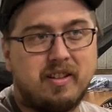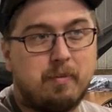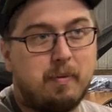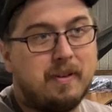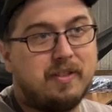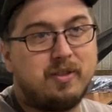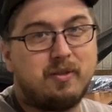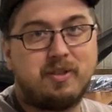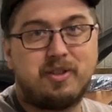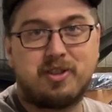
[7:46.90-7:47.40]

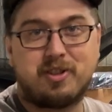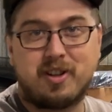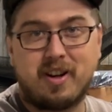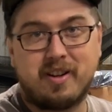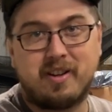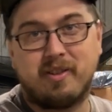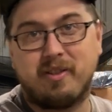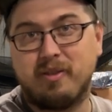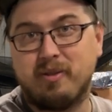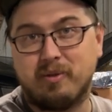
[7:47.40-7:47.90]
depends on what you're trying
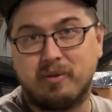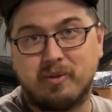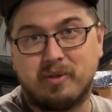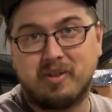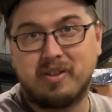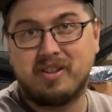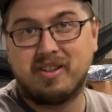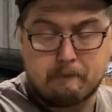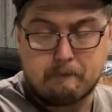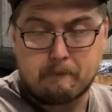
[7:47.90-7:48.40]
to do.
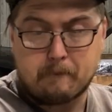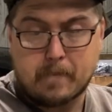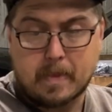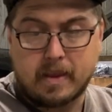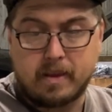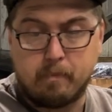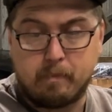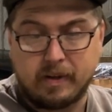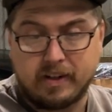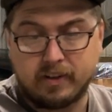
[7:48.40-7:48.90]

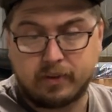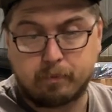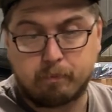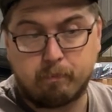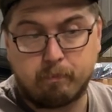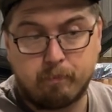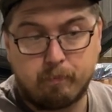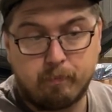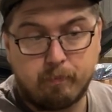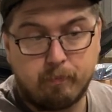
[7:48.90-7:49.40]
The biggest
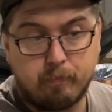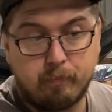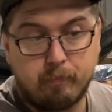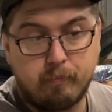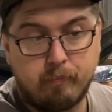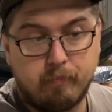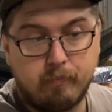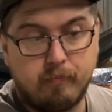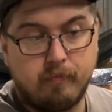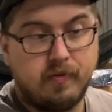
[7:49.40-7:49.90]

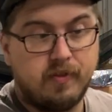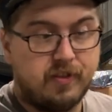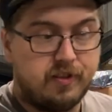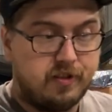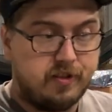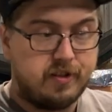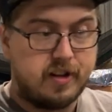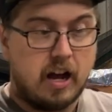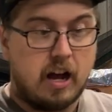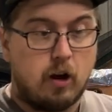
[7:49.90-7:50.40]

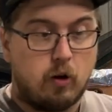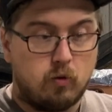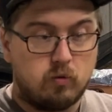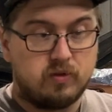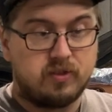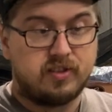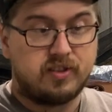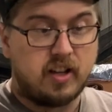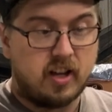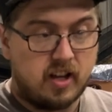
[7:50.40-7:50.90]

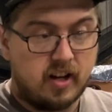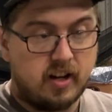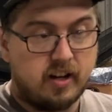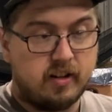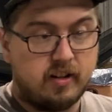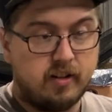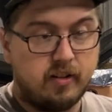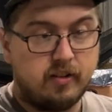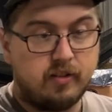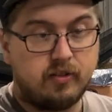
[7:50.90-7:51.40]

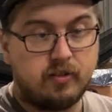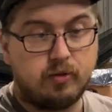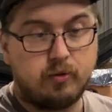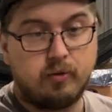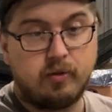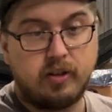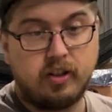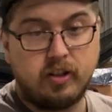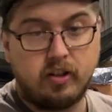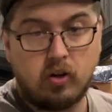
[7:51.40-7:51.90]
downside to
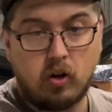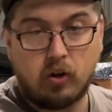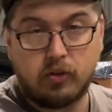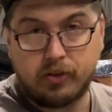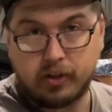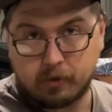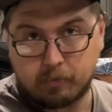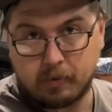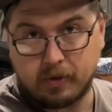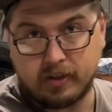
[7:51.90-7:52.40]
the
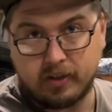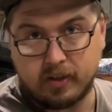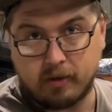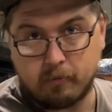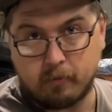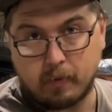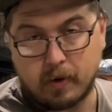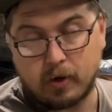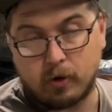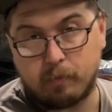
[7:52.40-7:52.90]
Haltech PDM,
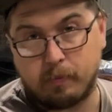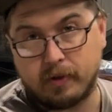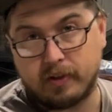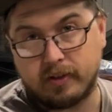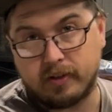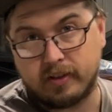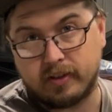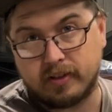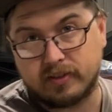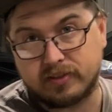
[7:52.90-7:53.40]
in my
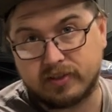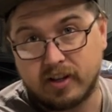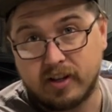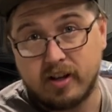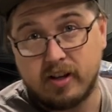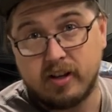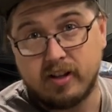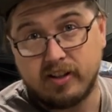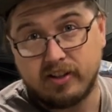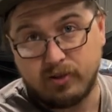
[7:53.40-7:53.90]
opinion, is
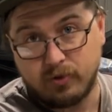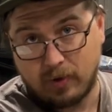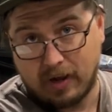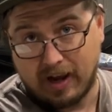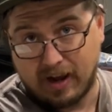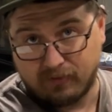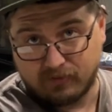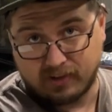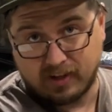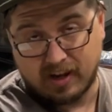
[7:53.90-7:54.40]
you
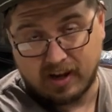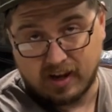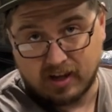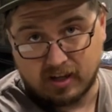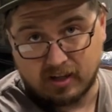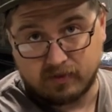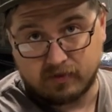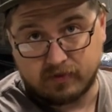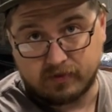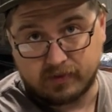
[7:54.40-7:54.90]
have to
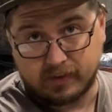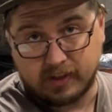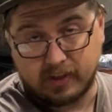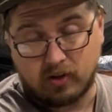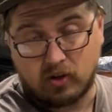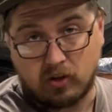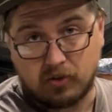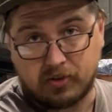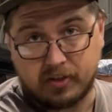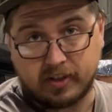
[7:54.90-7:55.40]
have a
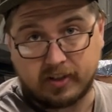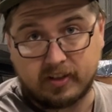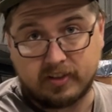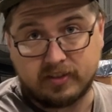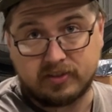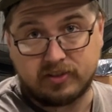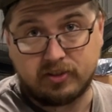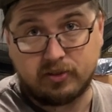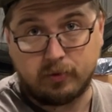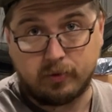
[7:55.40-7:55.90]
Haltech
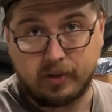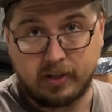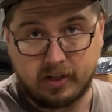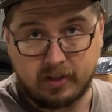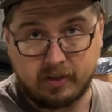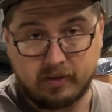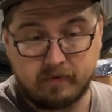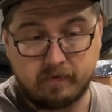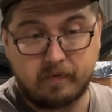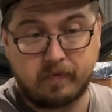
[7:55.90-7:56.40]
ECU.
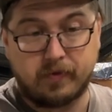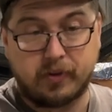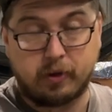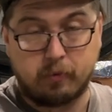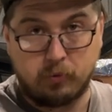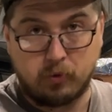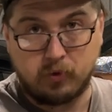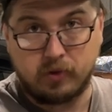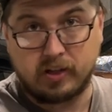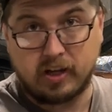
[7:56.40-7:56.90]
They
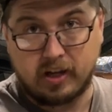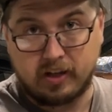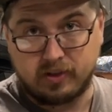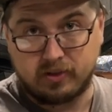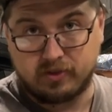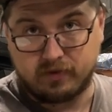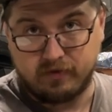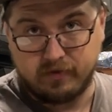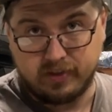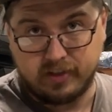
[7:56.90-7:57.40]
communicate
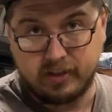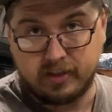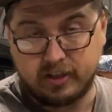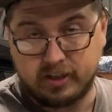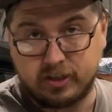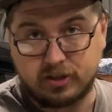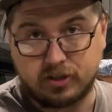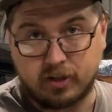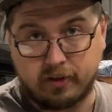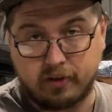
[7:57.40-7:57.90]
via
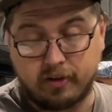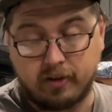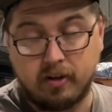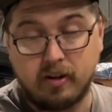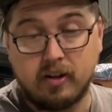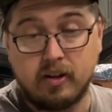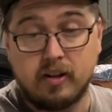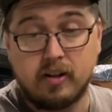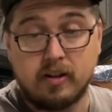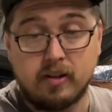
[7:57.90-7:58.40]
each other.
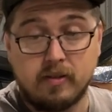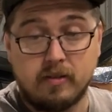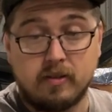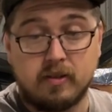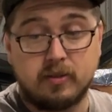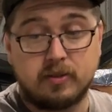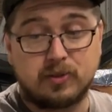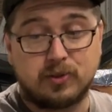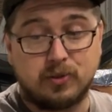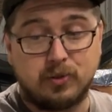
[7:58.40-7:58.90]

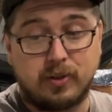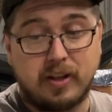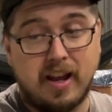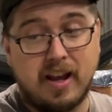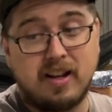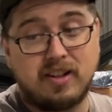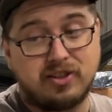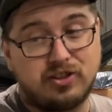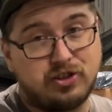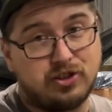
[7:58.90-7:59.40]
So you
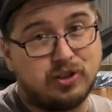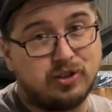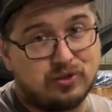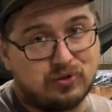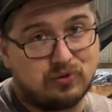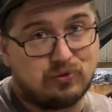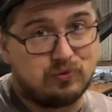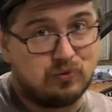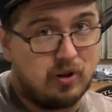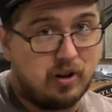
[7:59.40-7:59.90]
can't just
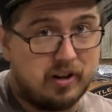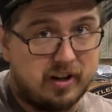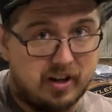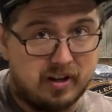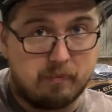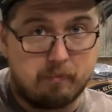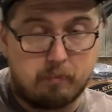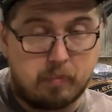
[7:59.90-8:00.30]
run it